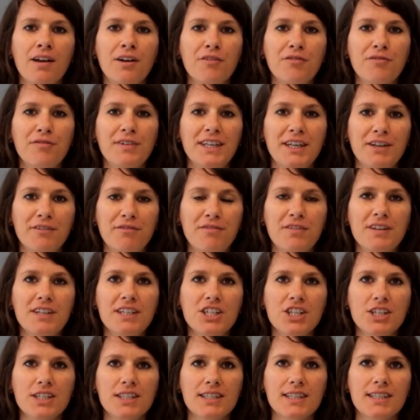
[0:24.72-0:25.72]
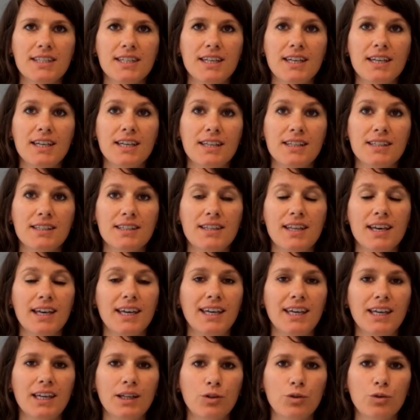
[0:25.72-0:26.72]
Feed efficiency is
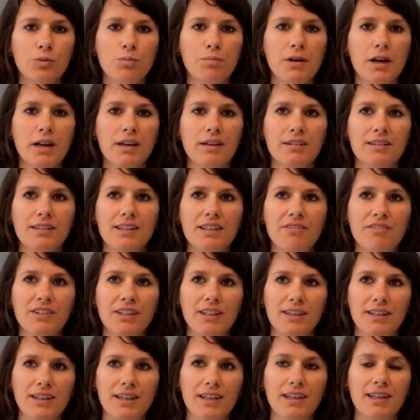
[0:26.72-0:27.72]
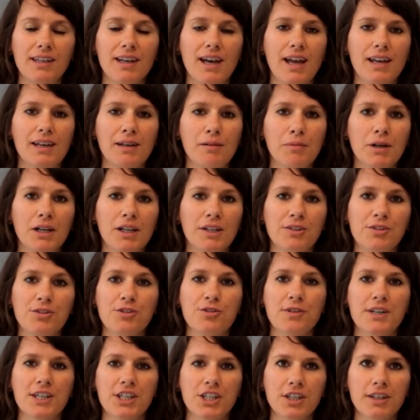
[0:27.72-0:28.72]
the key to productivity in animal
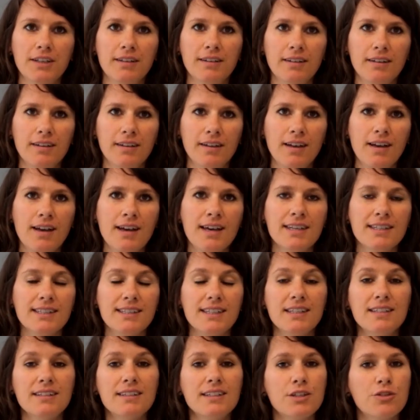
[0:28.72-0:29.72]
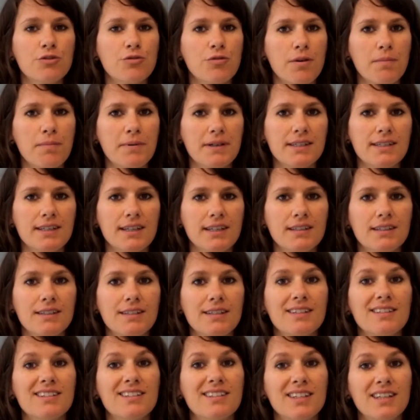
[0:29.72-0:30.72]
nutrition since it
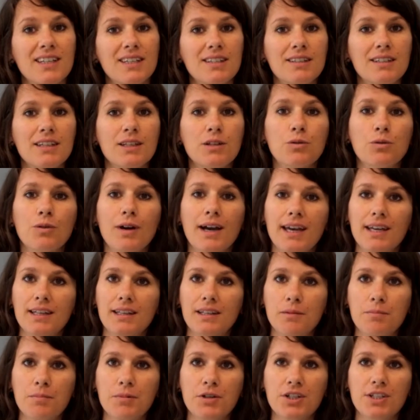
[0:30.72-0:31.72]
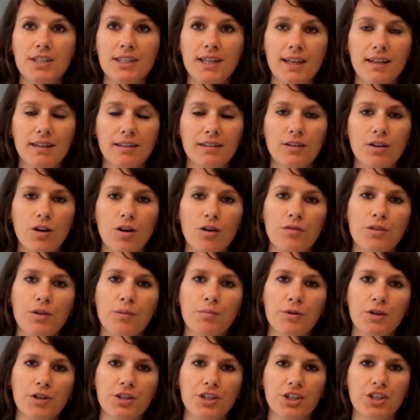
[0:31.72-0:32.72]
represents 60 to 80% of
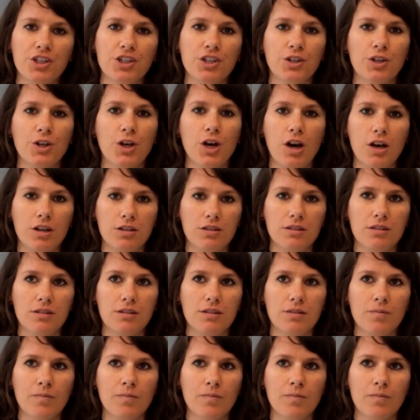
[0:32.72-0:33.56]
the production cost.